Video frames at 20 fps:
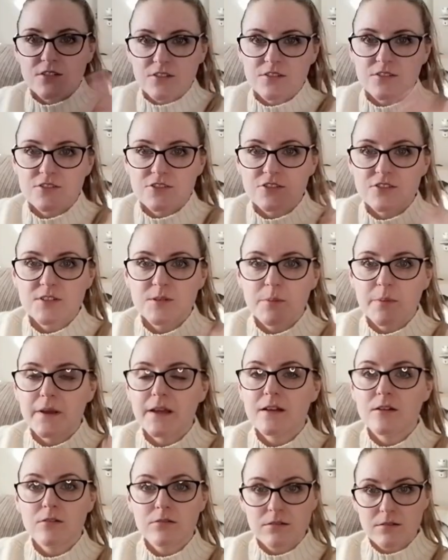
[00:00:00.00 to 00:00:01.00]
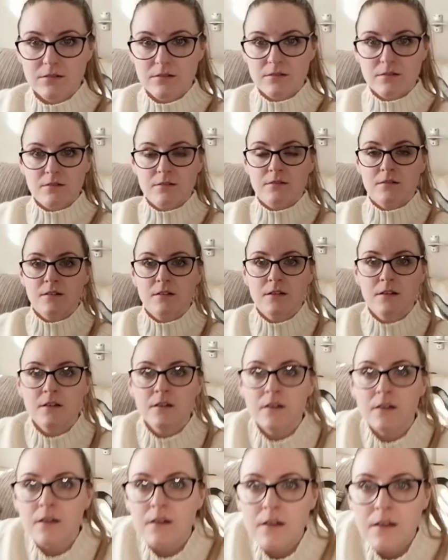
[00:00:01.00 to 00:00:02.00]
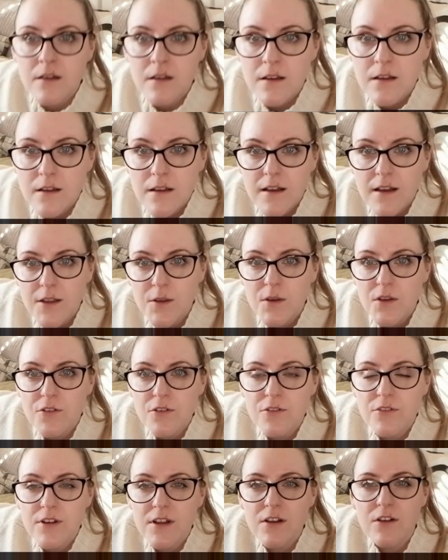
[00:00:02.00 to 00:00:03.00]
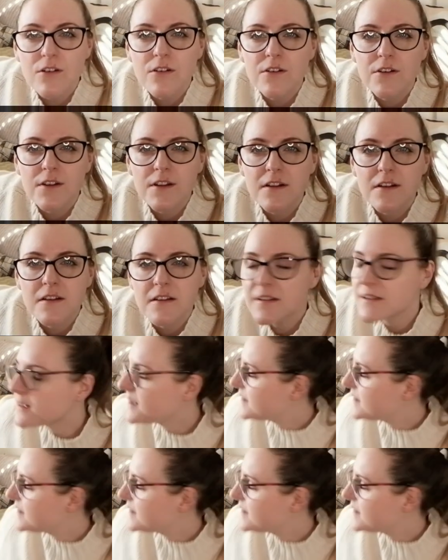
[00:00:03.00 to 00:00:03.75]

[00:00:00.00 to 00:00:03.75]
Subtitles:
sun's just a bit. Are you even recording?